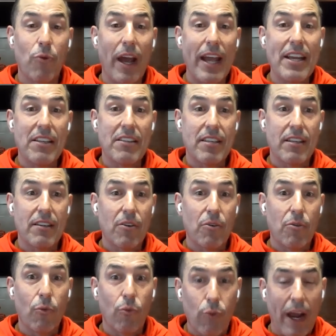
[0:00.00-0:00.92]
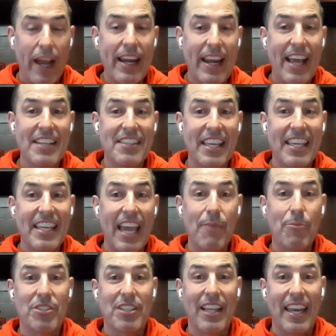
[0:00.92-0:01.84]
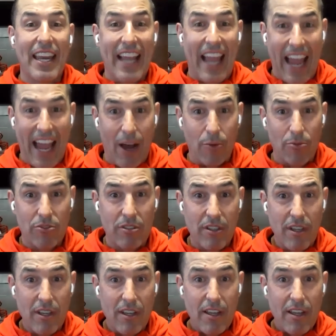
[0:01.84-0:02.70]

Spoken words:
right as the game was letting out.